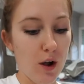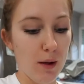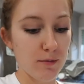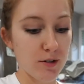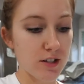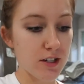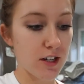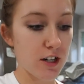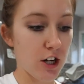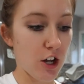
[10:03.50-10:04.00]
I'm
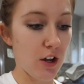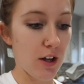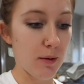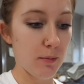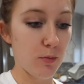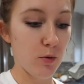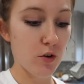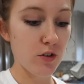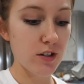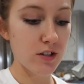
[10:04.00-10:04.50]
just gonna go ahead
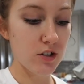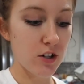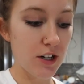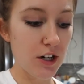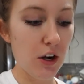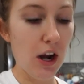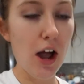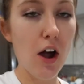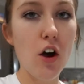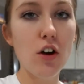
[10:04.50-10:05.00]
and pour this on
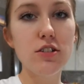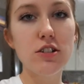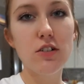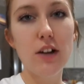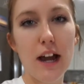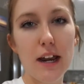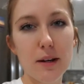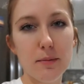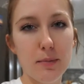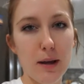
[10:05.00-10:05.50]
here. I also
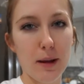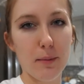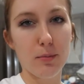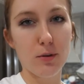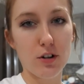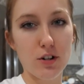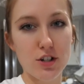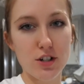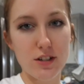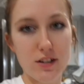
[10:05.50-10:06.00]
added
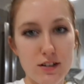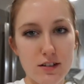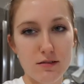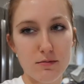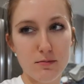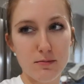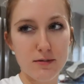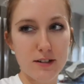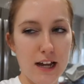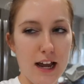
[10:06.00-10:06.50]
pepper
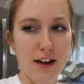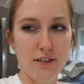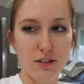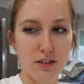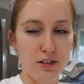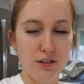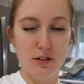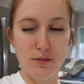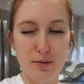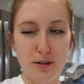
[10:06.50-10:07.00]
just to have a
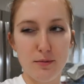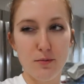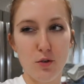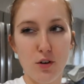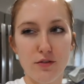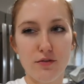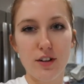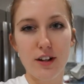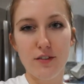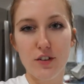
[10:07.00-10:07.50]
little bit
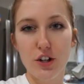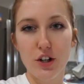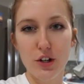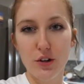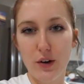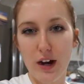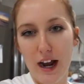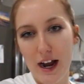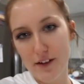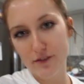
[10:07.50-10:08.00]
more flavor. You
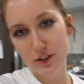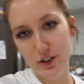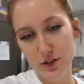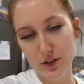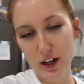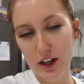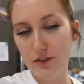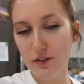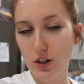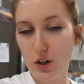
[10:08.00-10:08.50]
don't have to do
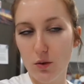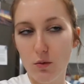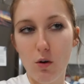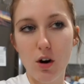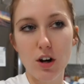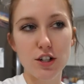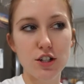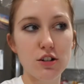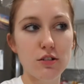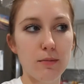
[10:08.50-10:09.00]
that if you don't
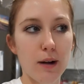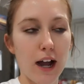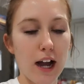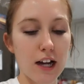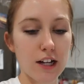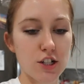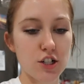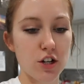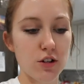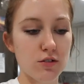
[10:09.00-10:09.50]
want to, but
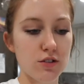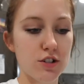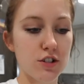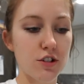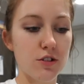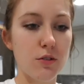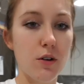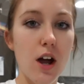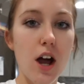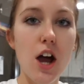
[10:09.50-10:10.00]
I chose
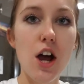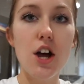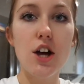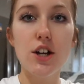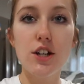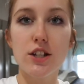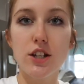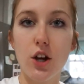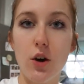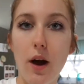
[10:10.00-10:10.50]
to.
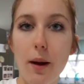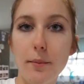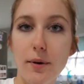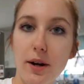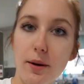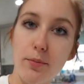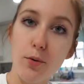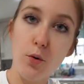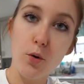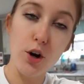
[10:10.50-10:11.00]
So I'm
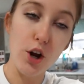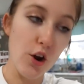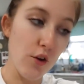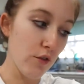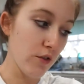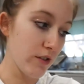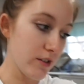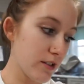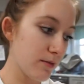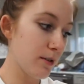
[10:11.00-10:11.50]
gonna pour it
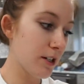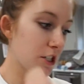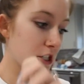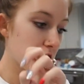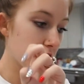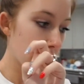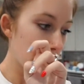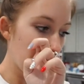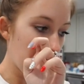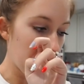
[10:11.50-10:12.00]
over this
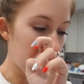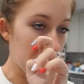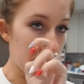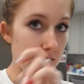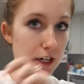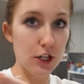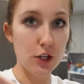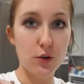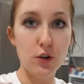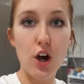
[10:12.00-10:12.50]
mixture, and
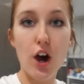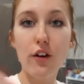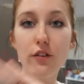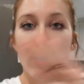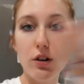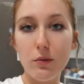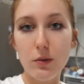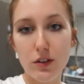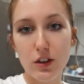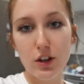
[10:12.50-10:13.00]
then you
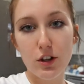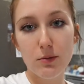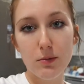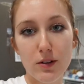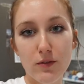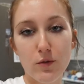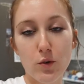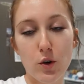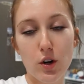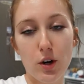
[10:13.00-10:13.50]
cover it with
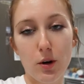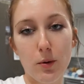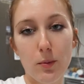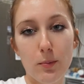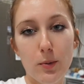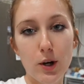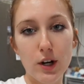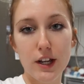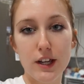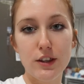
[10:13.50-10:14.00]
aluminum foil,
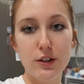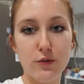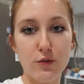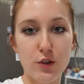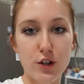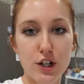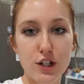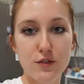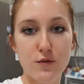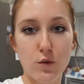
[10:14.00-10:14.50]
put it in the
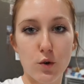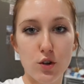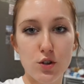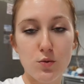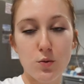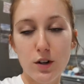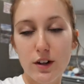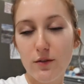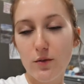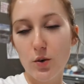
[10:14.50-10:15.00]
fridge for
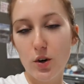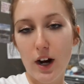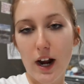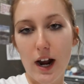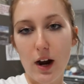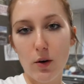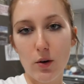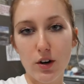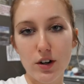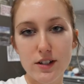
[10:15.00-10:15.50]
24
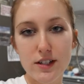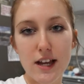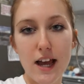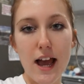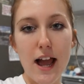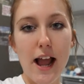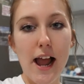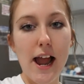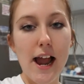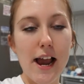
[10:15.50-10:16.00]
hours,
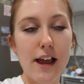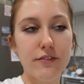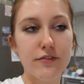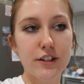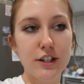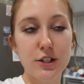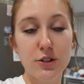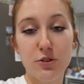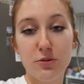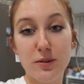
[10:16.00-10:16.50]
and
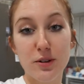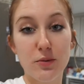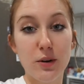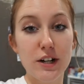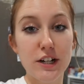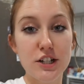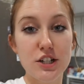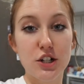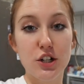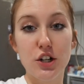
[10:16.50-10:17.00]
then you'll be
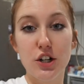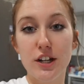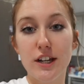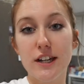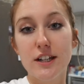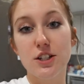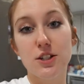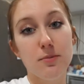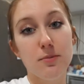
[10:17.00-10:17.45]
ready to cook it